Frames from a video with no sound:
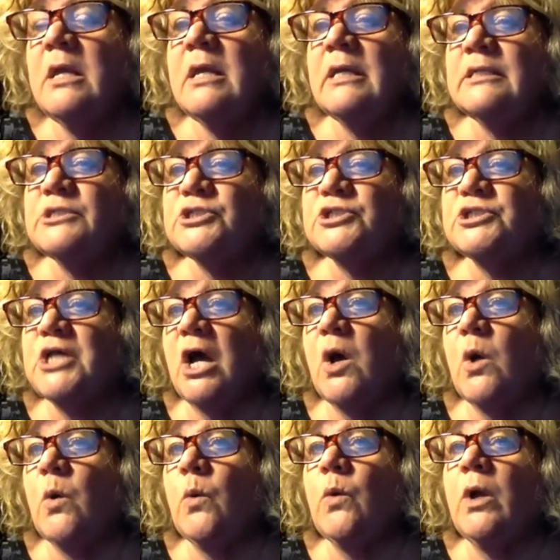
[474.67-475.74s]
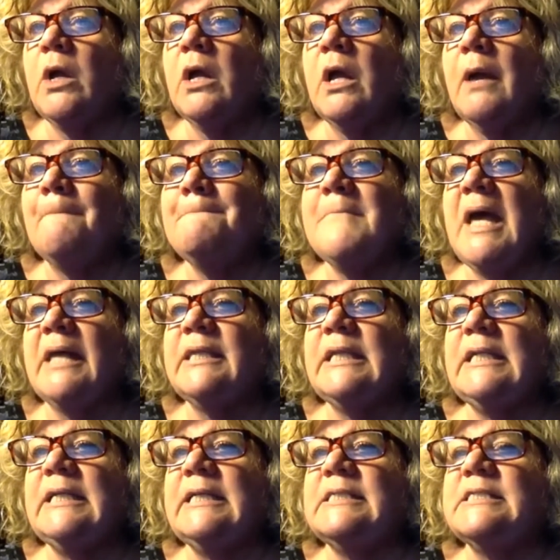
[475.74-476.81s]
so
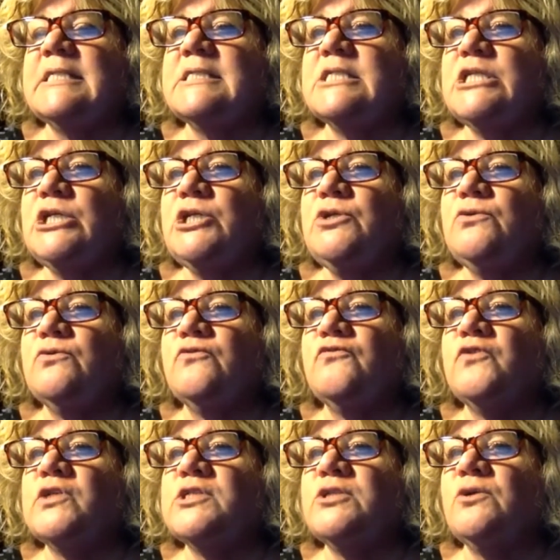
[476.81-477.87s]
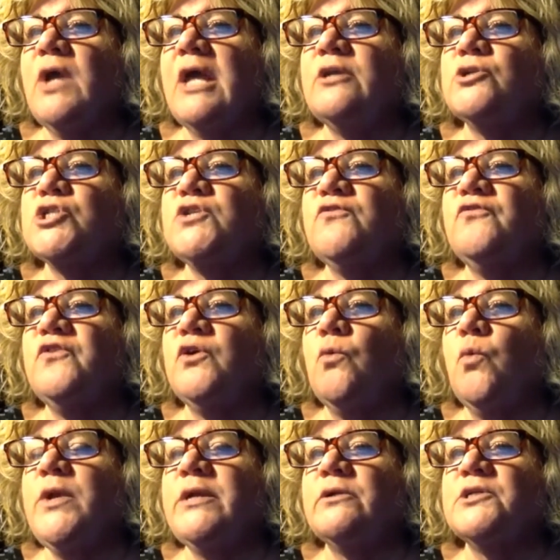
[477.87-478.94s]
Melanie, does the universal energy feel
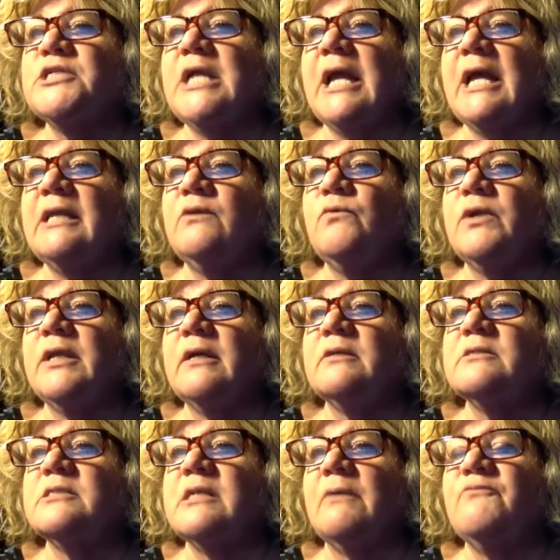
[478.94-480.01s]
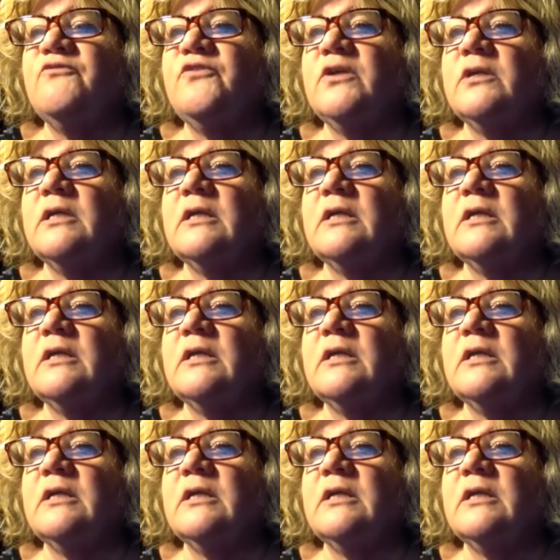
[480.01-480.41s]
weird to anyone else? I'm feeling